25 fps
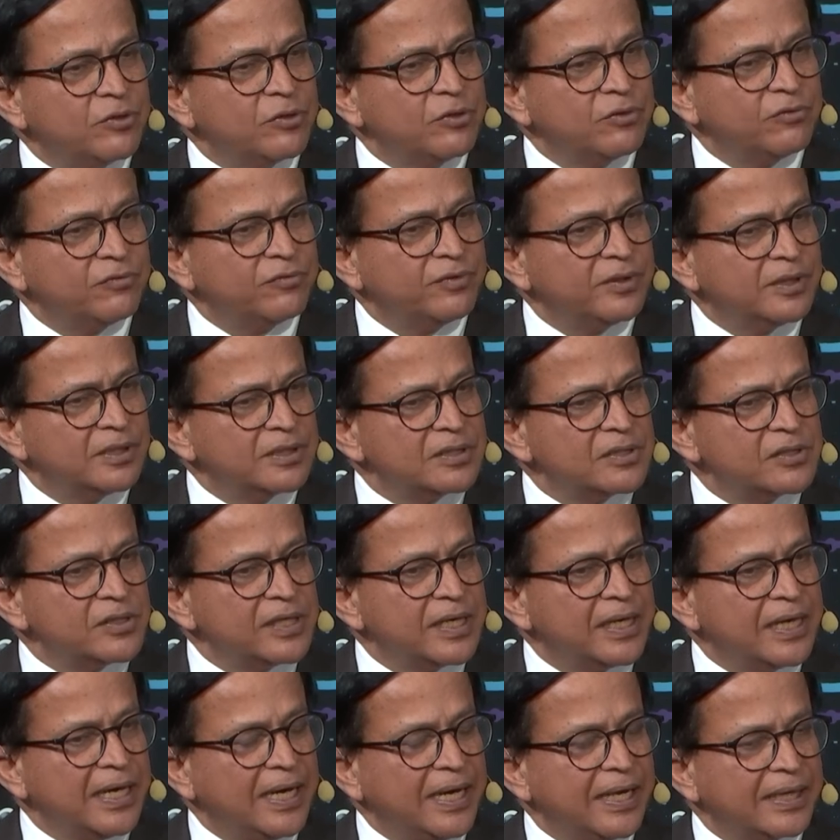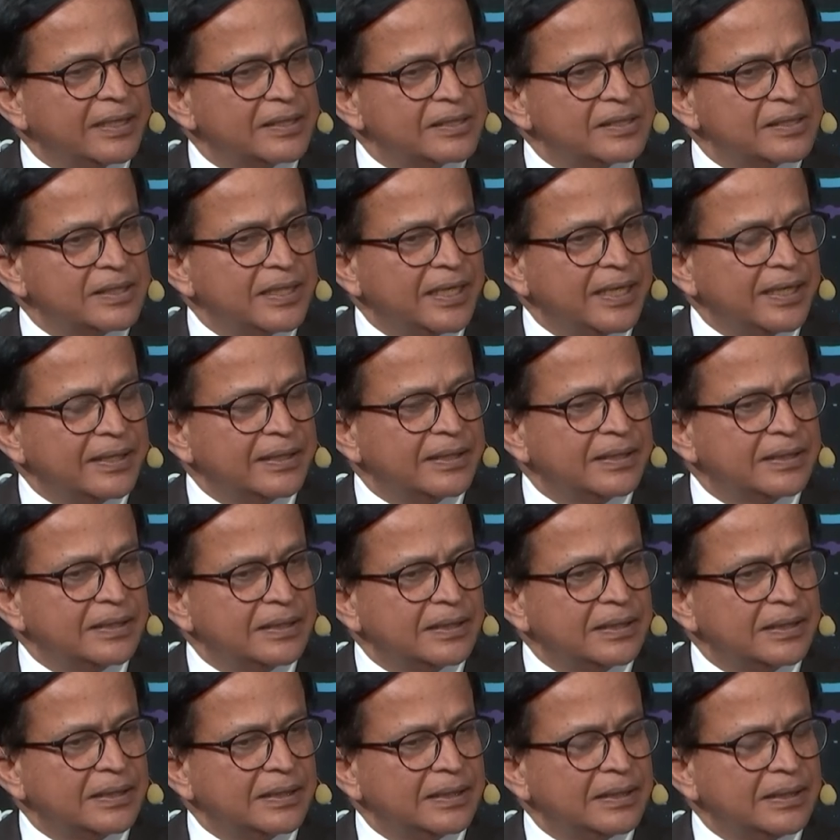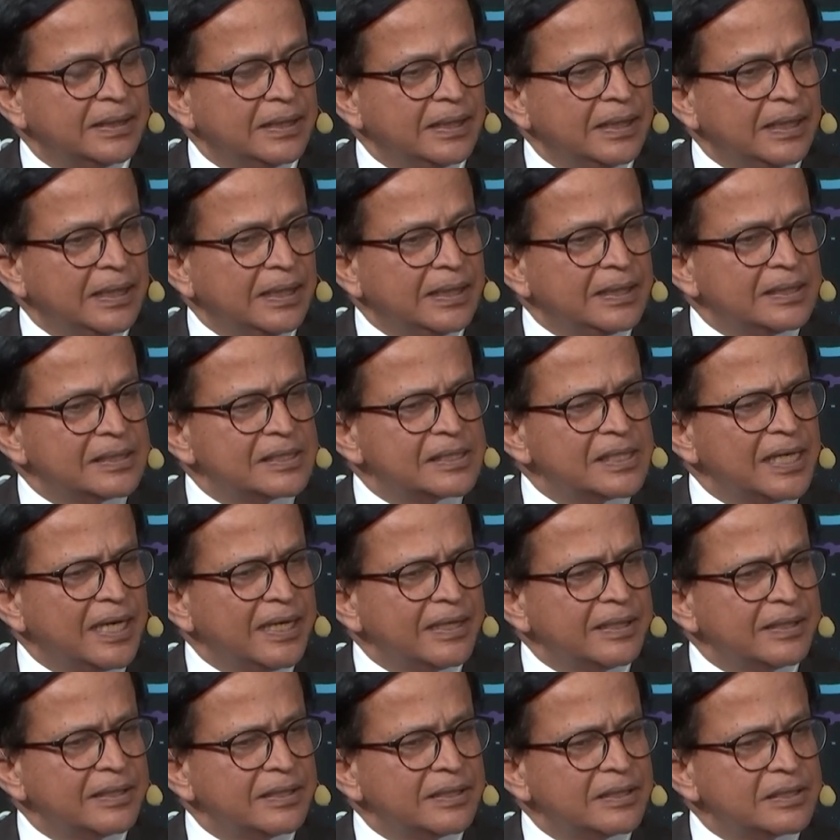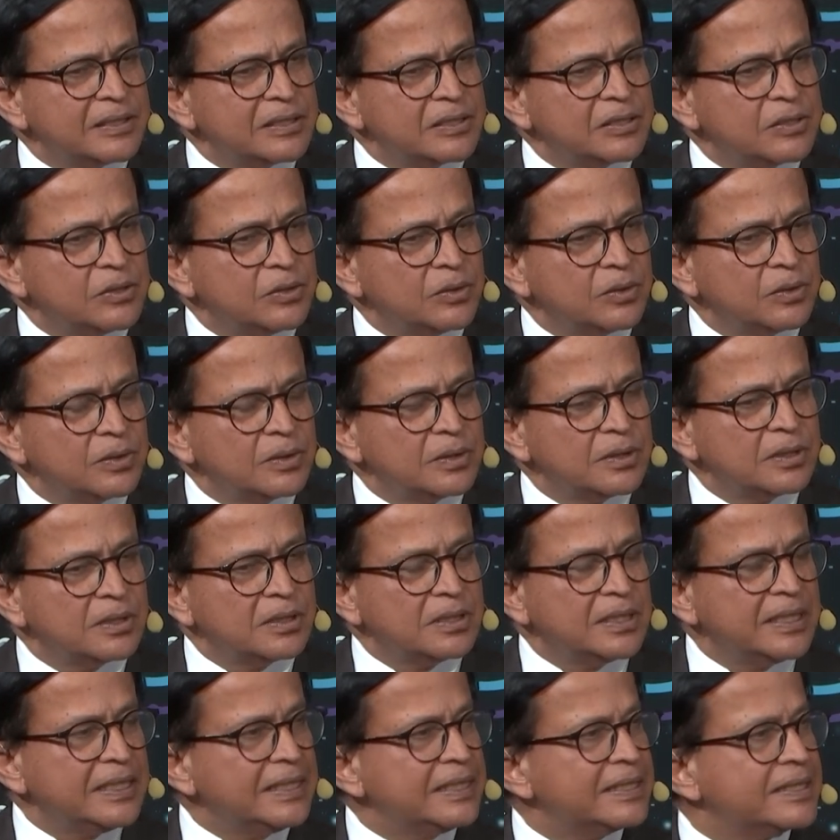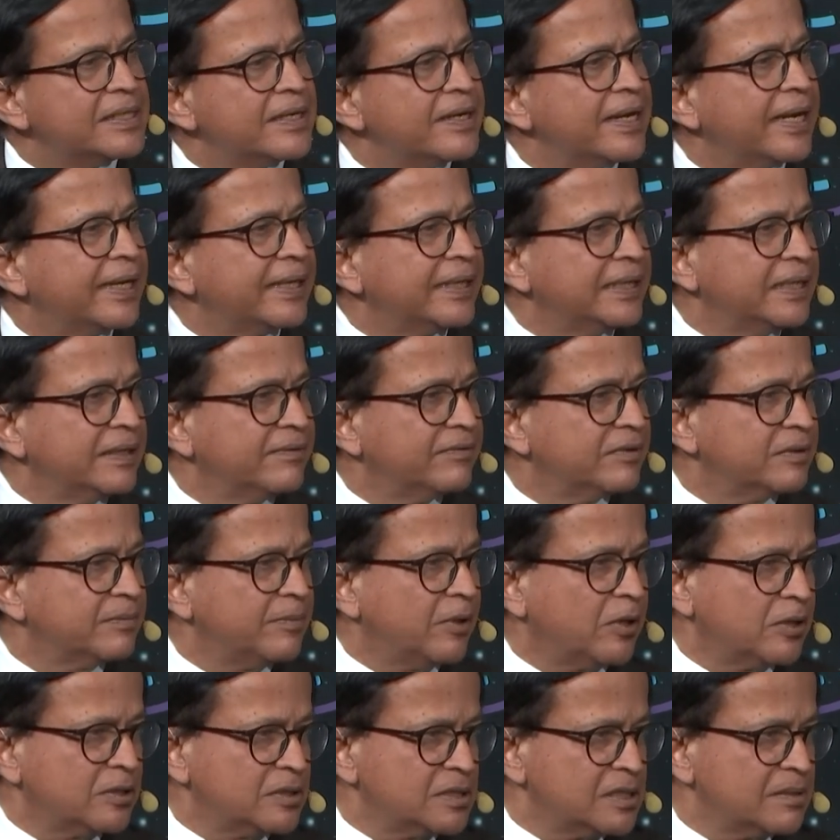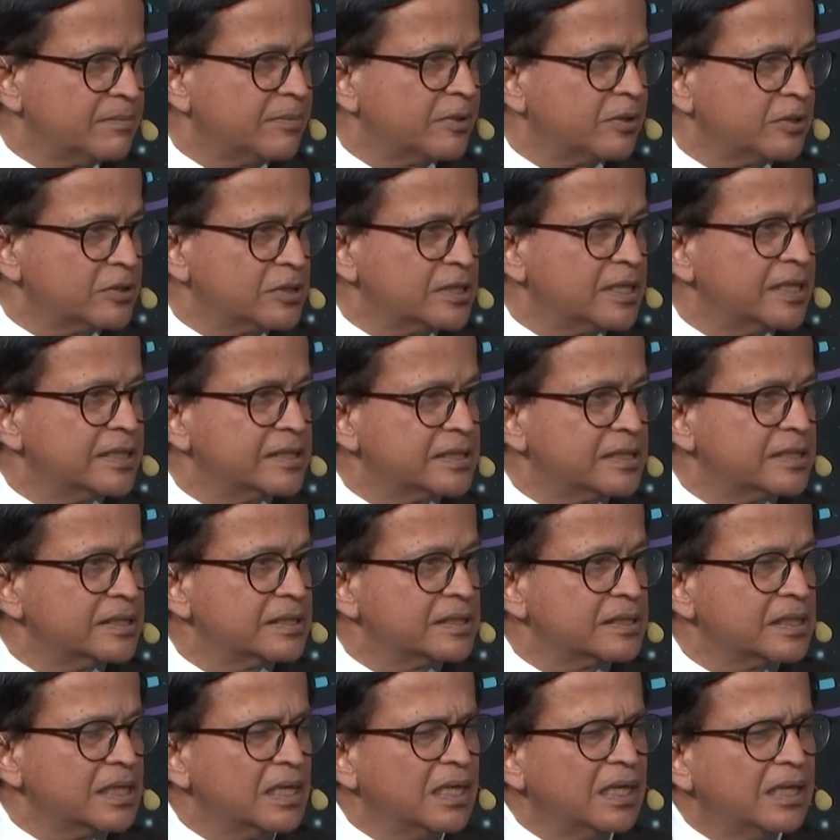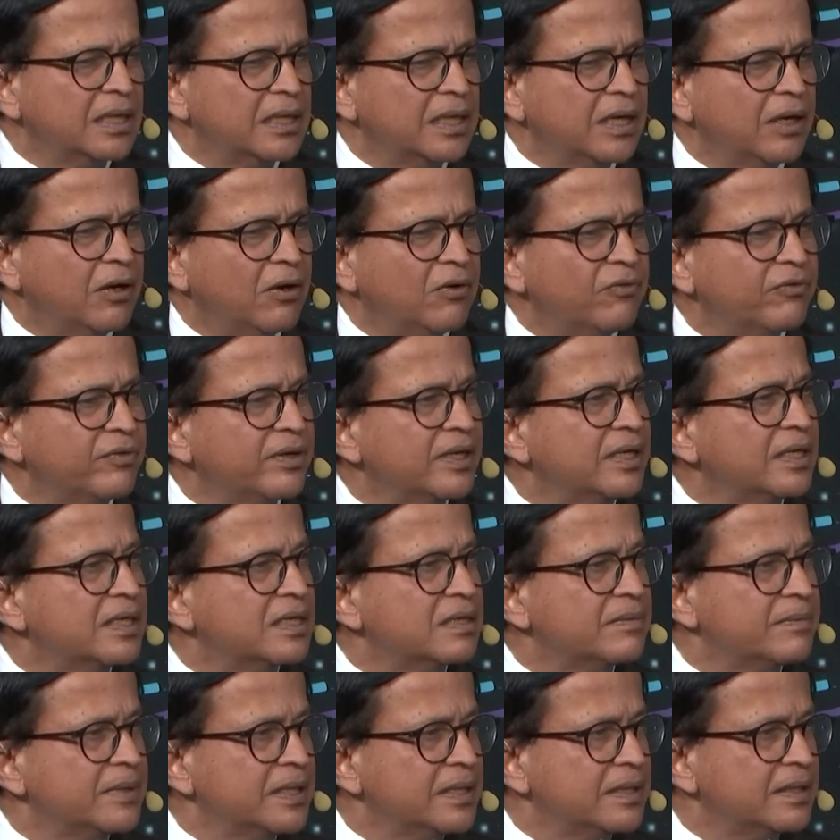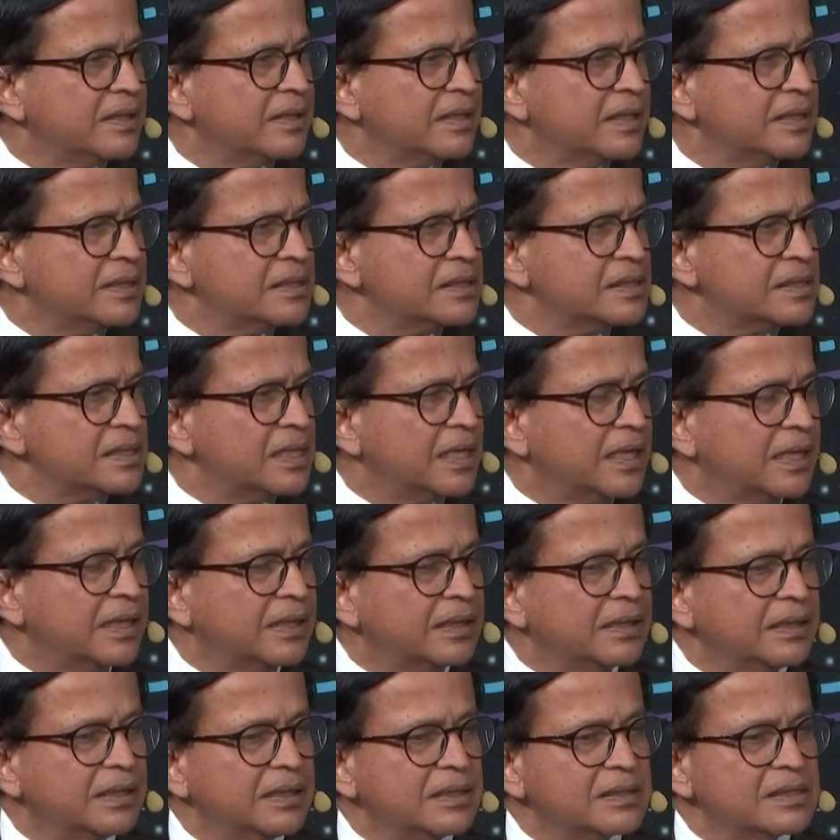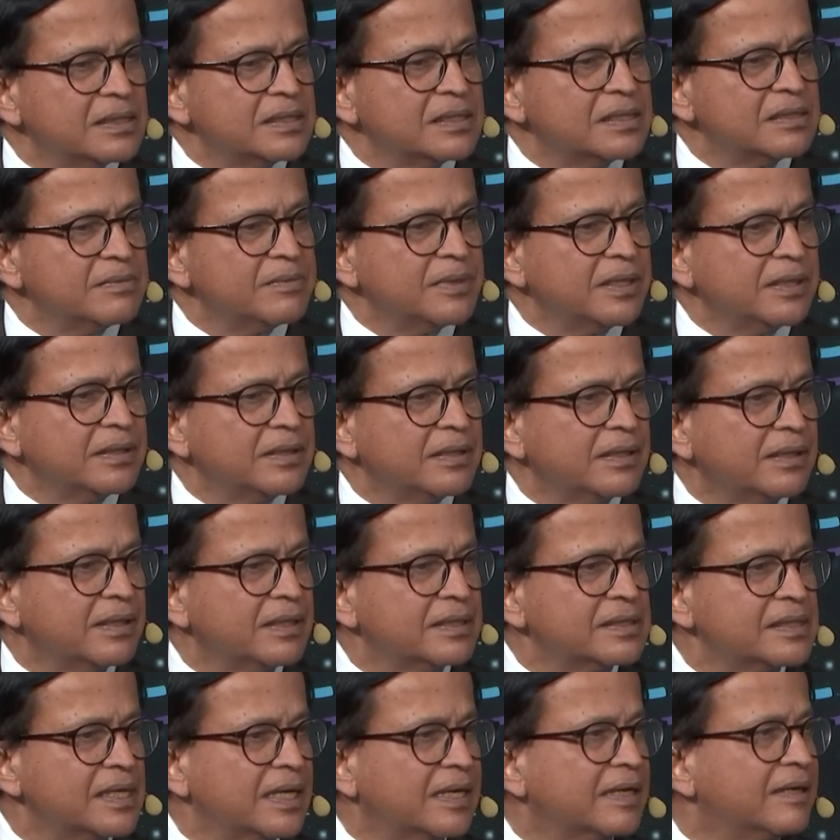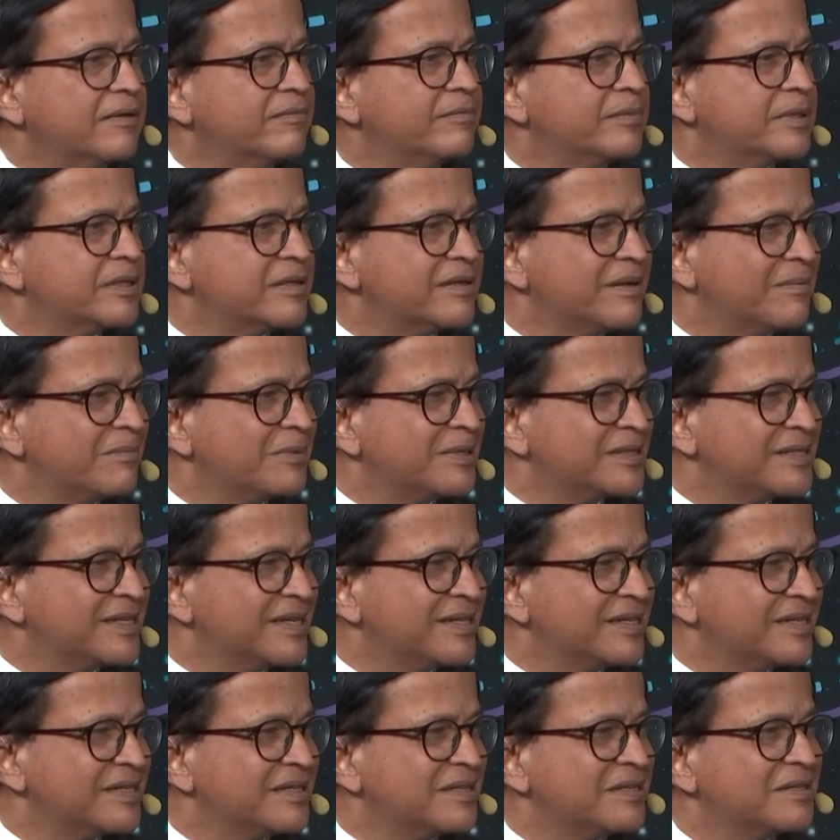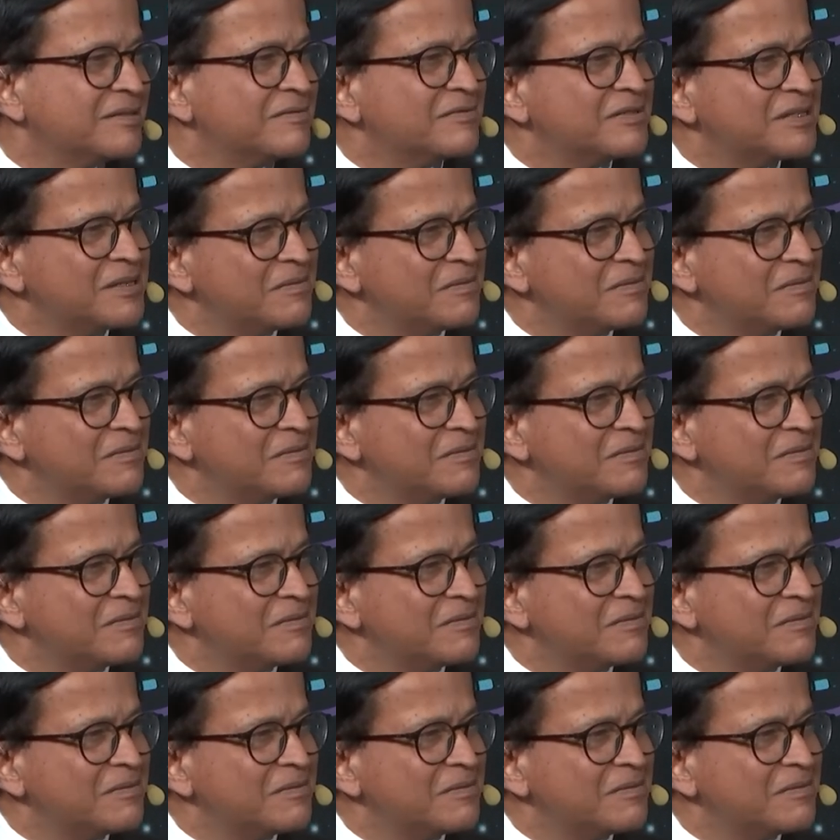to first realize that uh, Scientists don't deal directly with policy processes. They're often intermediaries, and these intermediaries are government representatives,